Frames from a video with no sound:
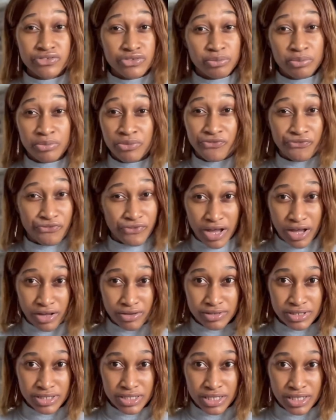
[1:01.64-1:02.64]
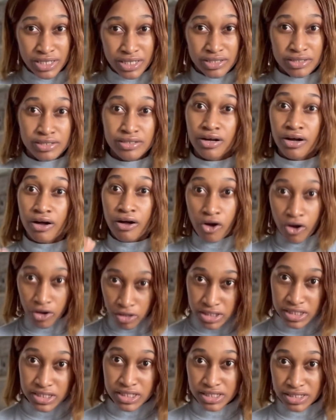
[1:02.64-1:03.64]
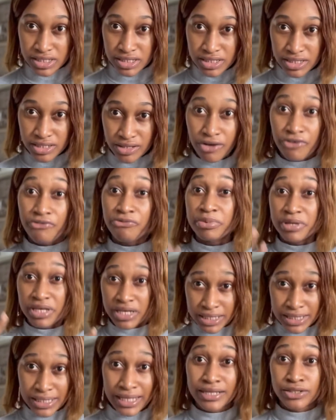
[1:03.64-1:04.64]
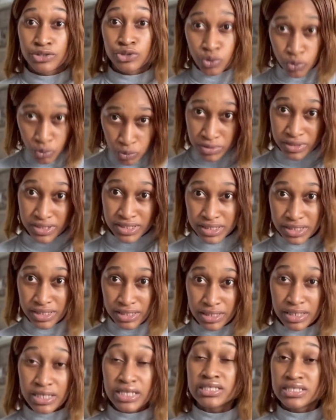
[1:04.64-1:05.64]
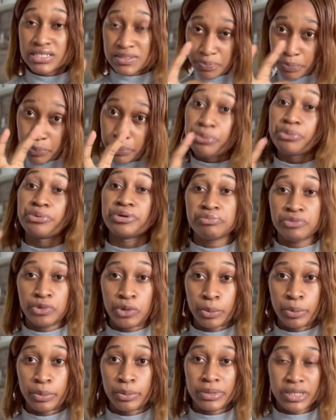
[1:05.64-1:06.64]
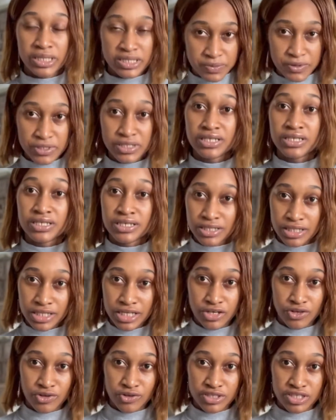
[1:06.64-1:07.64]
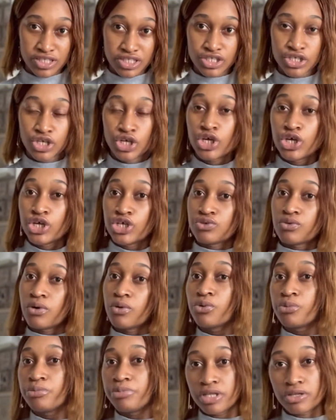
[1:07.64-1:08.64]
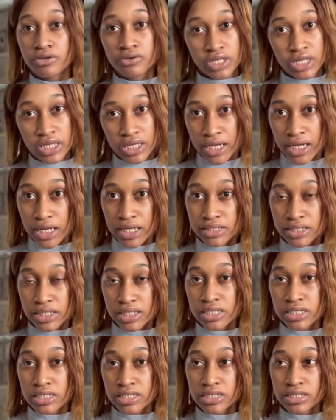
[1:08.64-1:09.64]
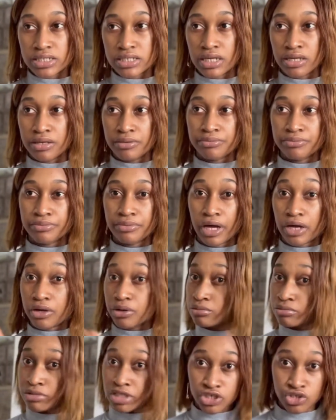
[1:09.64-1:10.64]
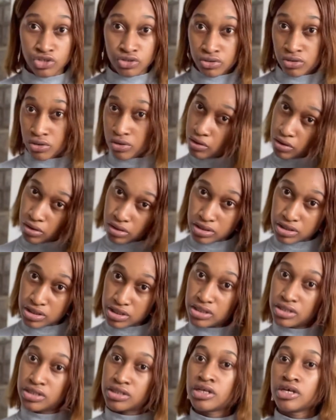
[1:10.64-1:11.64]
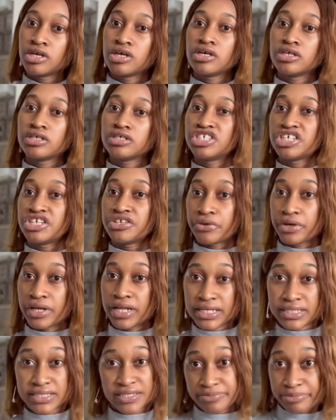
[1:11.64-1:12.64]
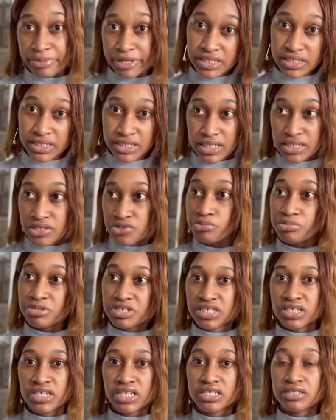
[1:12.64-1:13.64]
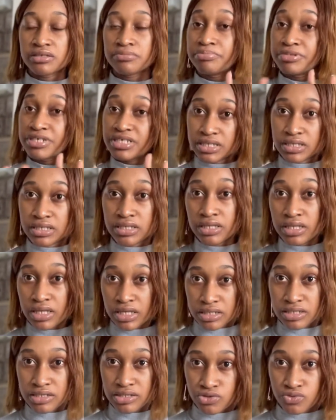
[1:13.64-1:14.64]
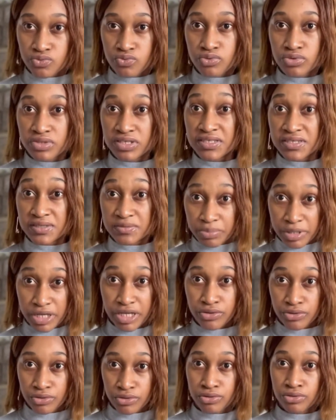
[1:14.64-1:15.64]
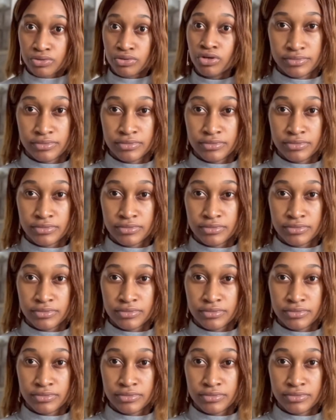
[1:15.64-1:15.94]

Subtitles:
to move out, the cost of being an adult, it's premium, especially in Lagos. So what we'll be looking at is accommodation cost, general expenses, so basically the basic things you would spend on.